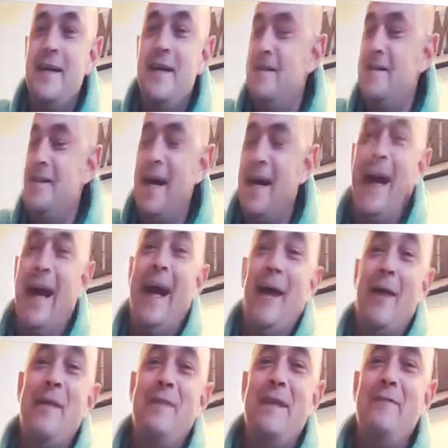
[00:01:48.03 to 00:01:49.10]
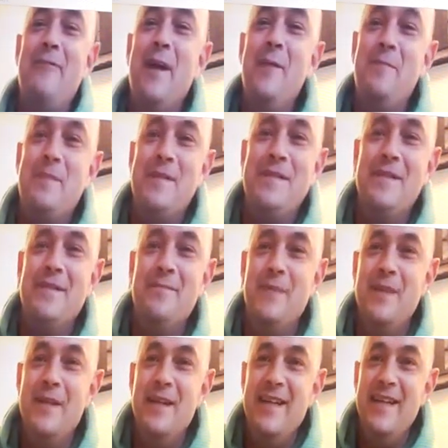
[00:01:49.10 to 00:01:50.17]
Oh, I've got little
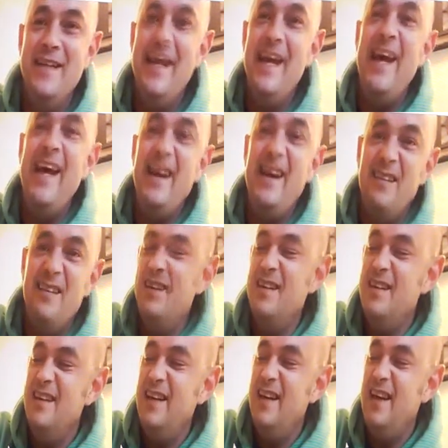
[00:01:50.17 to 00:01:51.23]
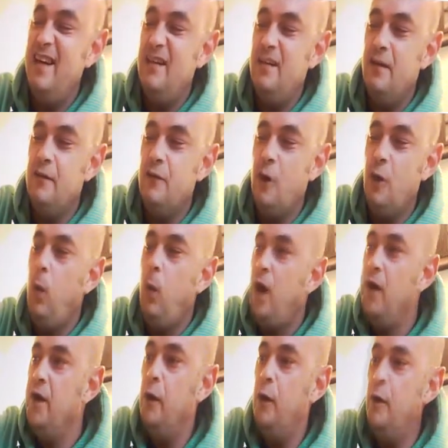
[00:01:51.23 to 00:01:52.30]
these things. Yeah.
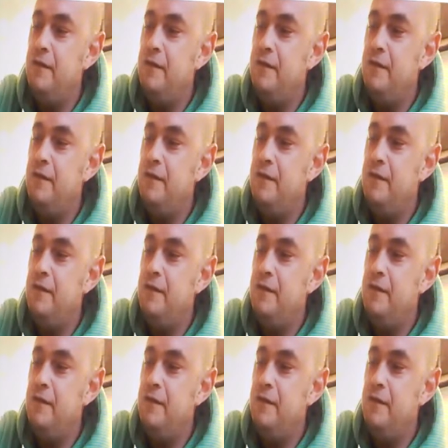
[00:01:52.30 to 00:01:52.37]
Stupid.